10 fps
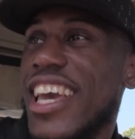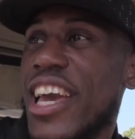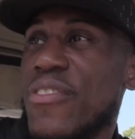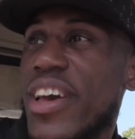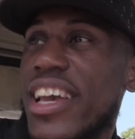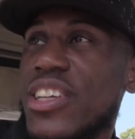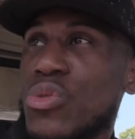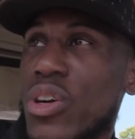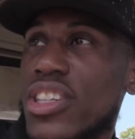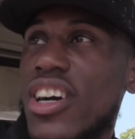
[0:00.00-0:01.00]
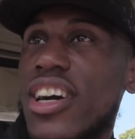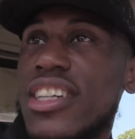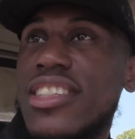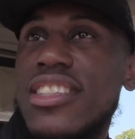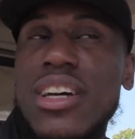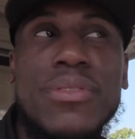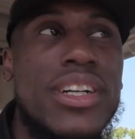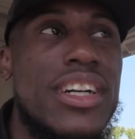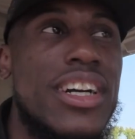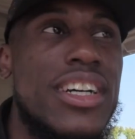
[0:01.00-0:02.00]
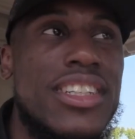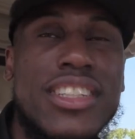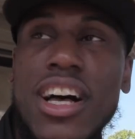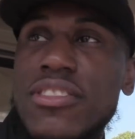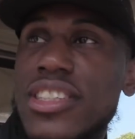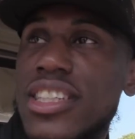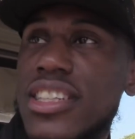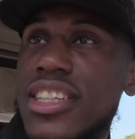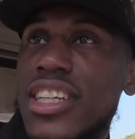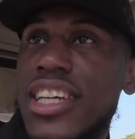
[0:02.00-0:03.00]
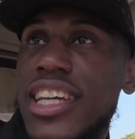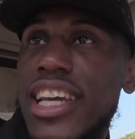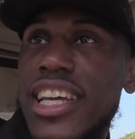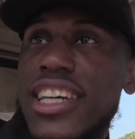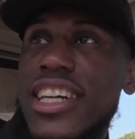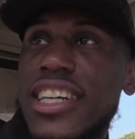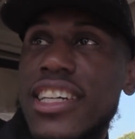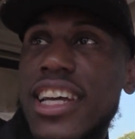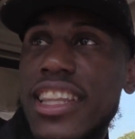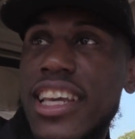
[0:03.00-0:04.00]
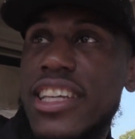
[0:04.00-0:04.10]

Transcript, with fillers: came back. He's worked hard this summer, uh, this off season, and uh, I think